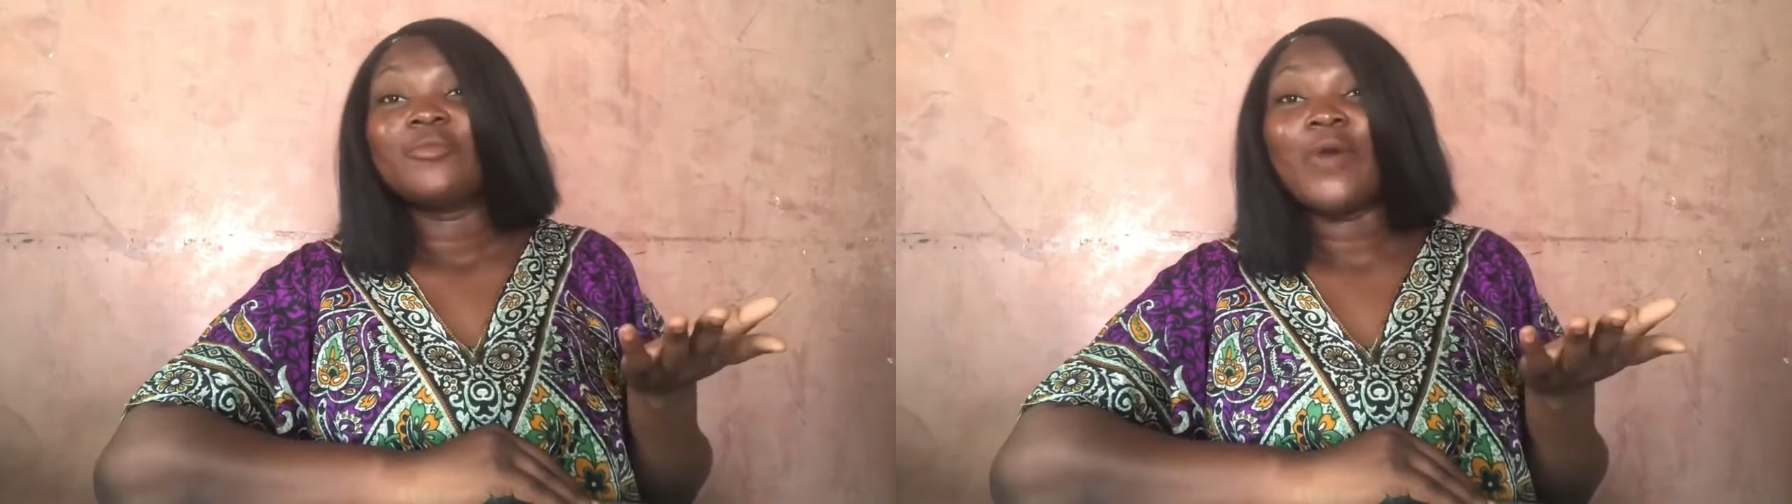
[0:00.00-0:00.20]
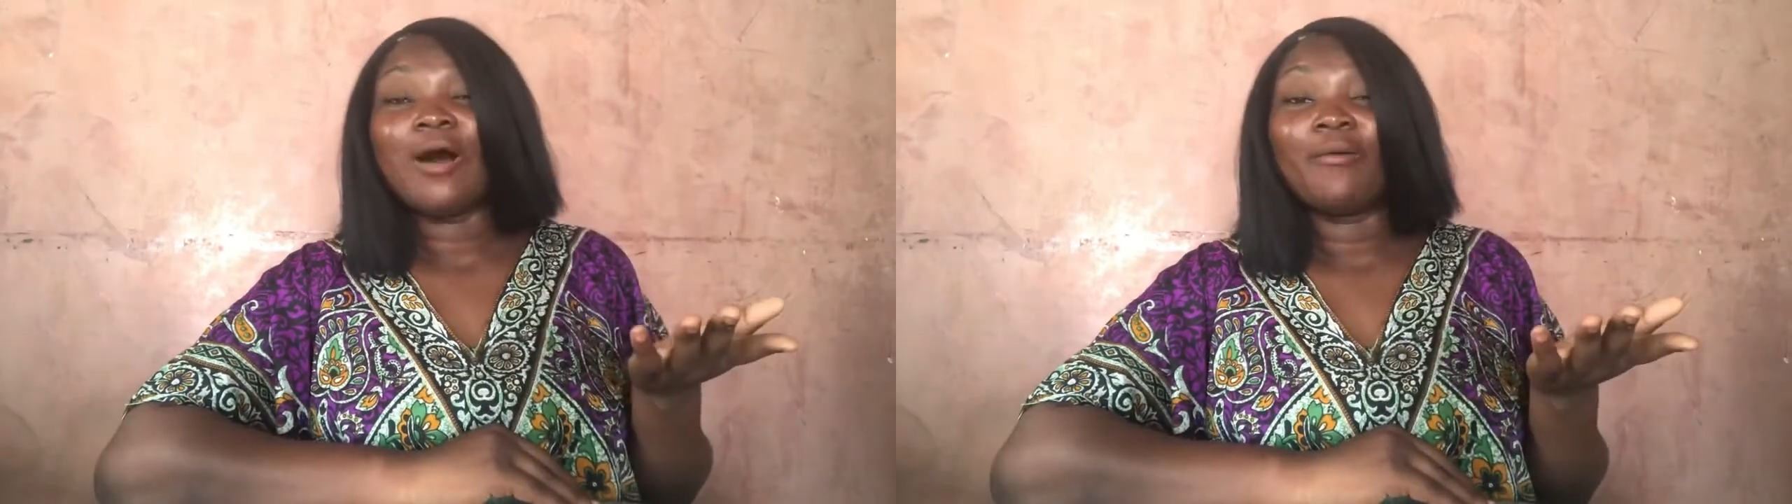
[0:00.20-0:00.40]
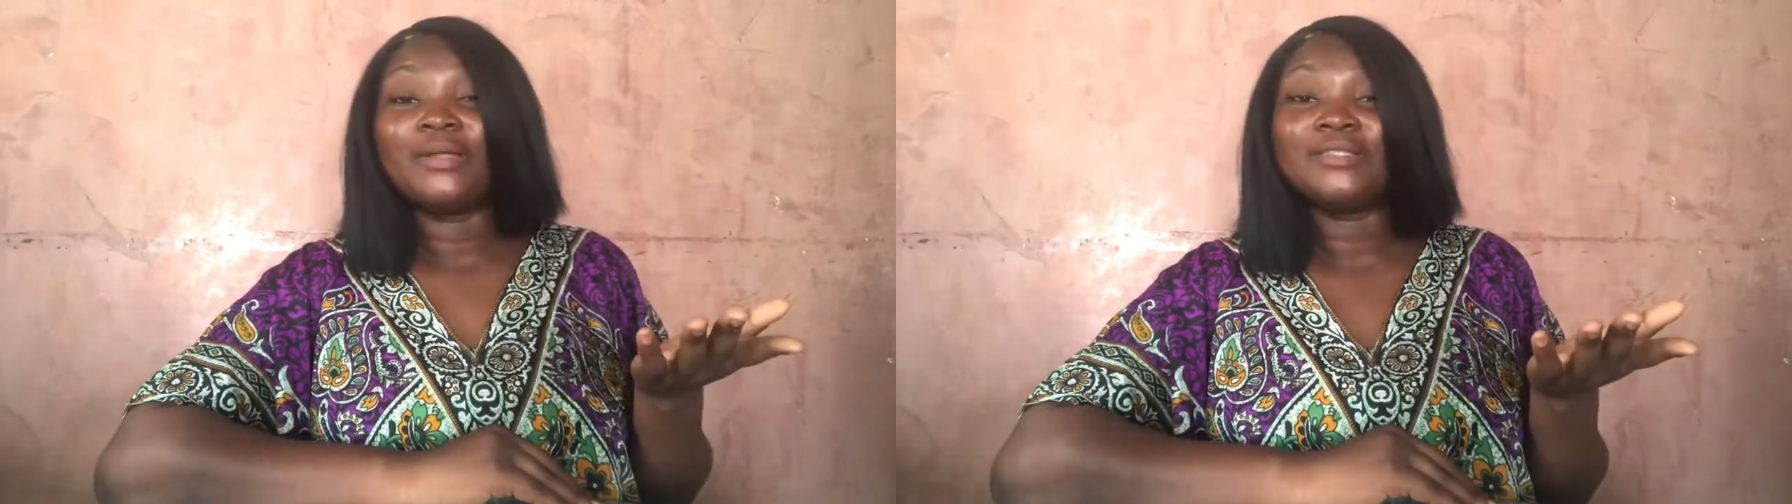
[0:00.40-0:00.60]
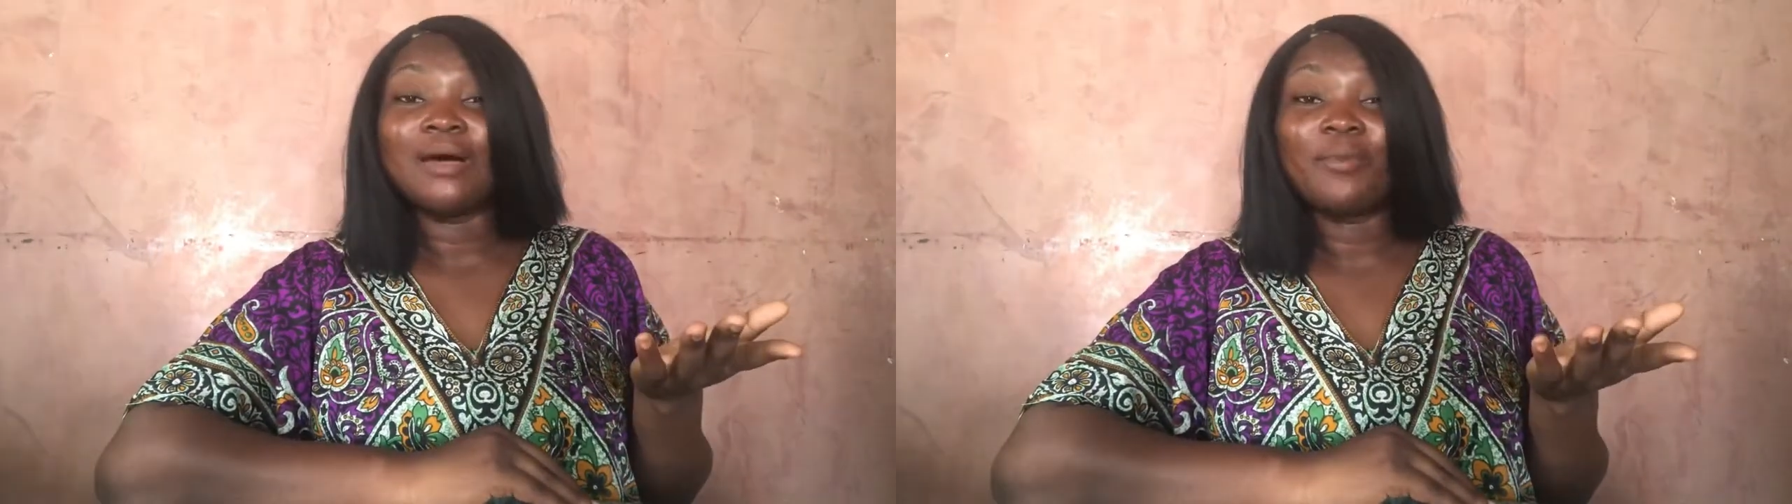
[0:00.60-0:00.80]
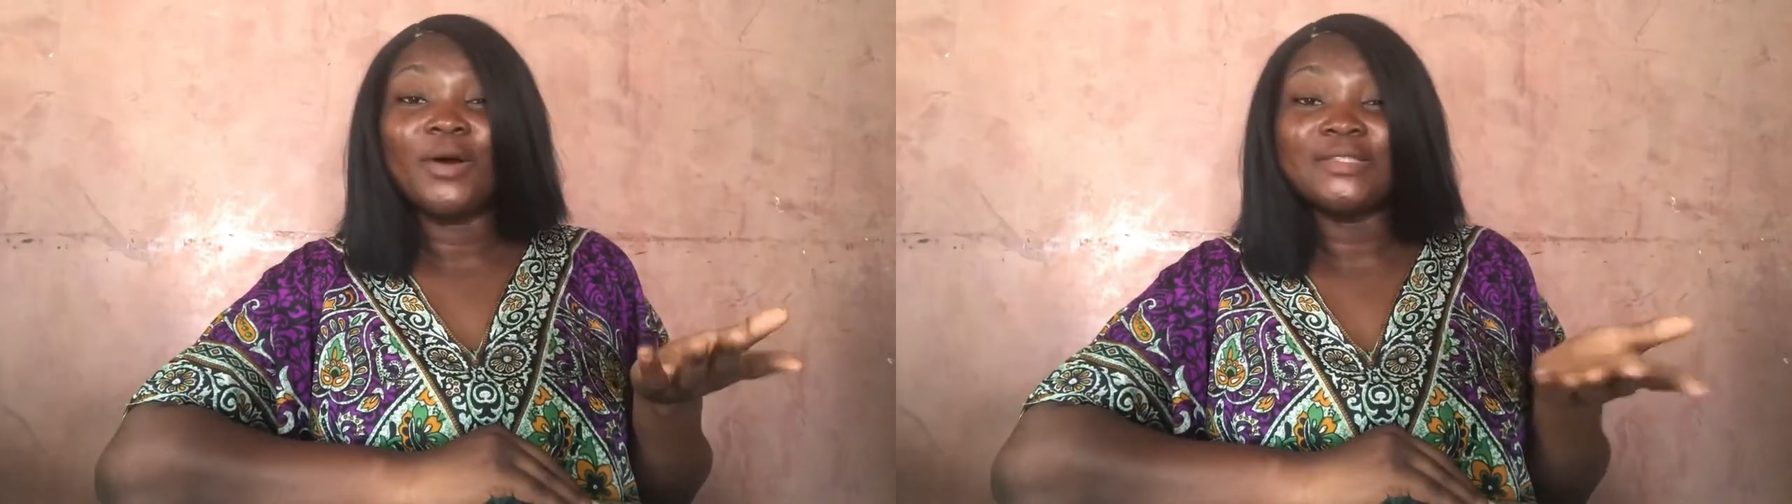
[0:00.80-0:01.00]
our
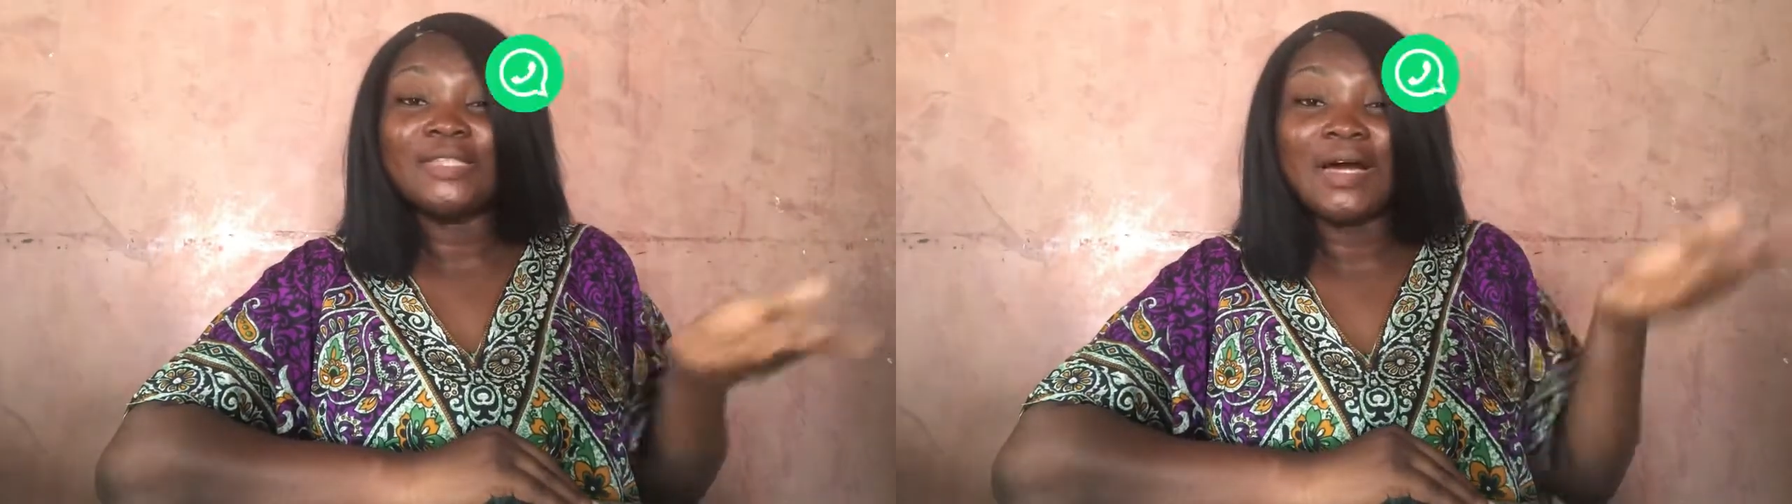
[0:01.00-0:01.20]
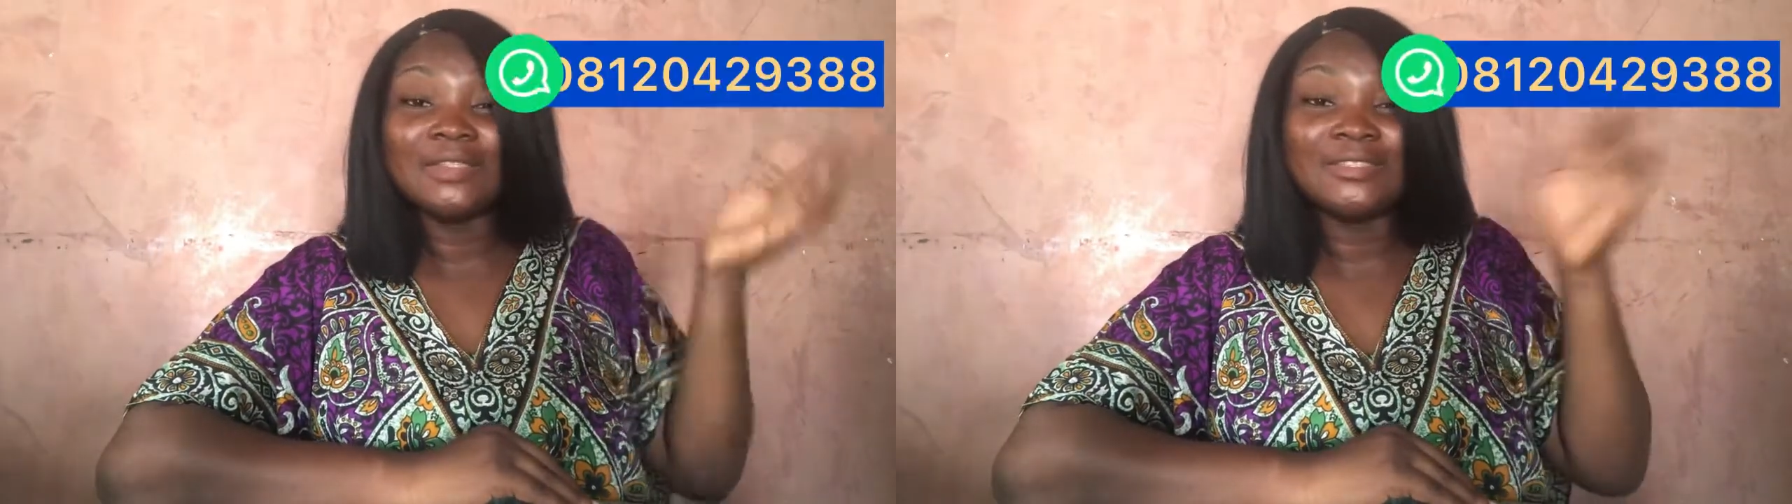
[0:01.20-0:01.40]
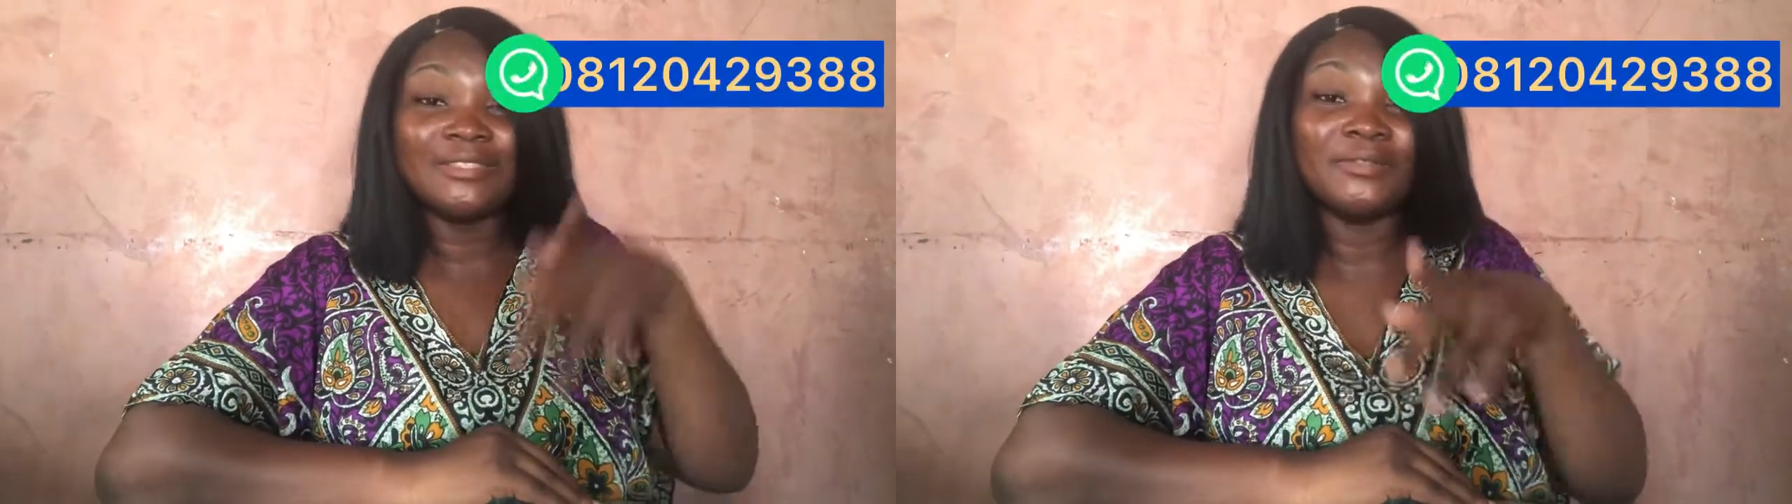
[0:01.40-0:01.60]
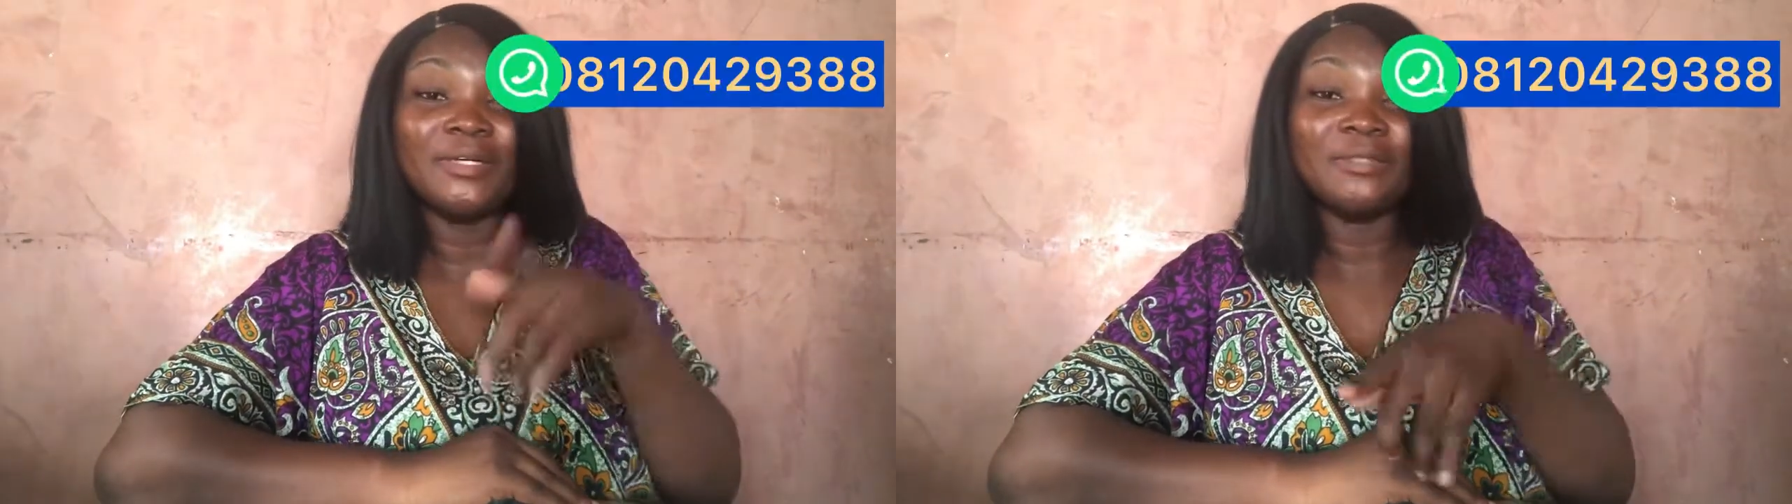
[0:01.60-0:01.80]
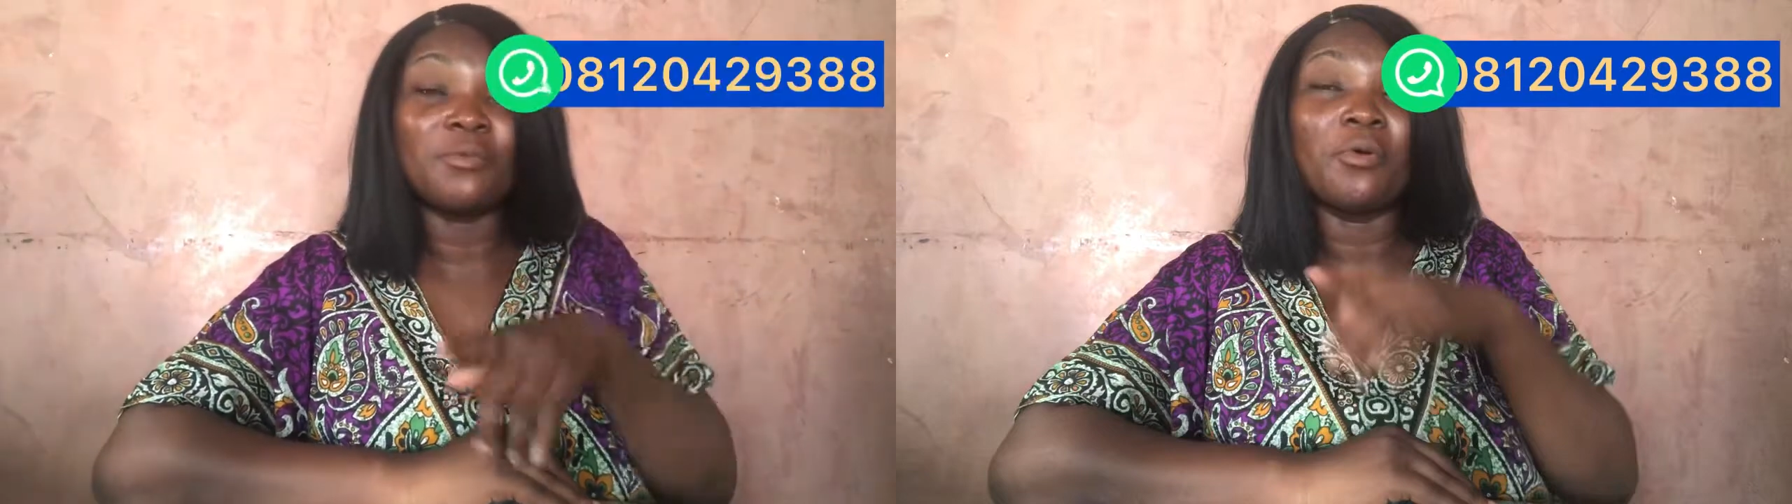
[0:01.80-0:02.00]
WhatsApp contact
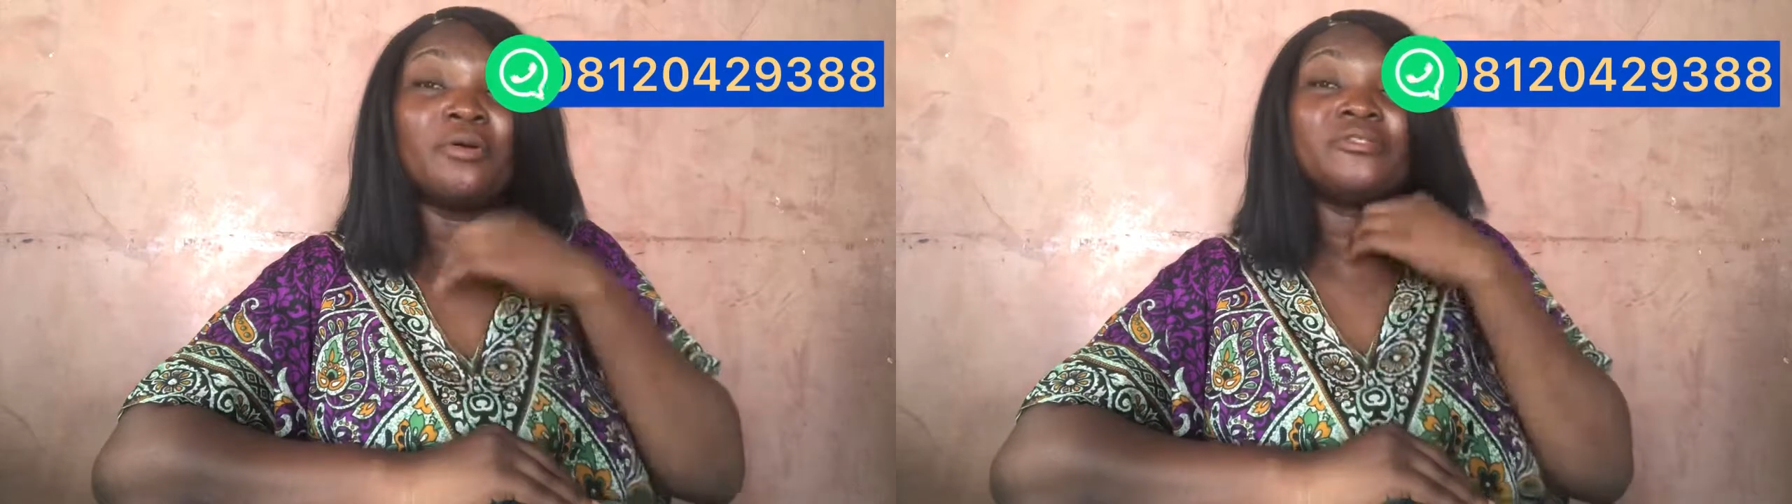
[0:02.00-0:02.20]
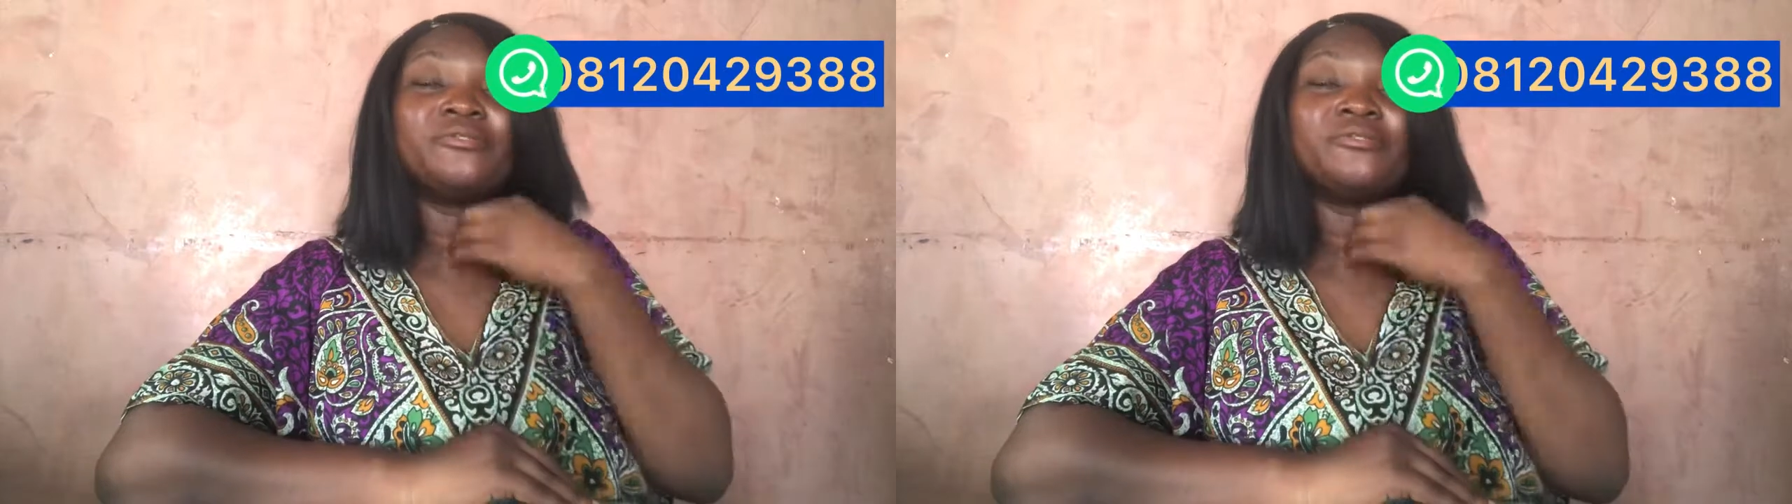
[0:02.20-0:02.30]
081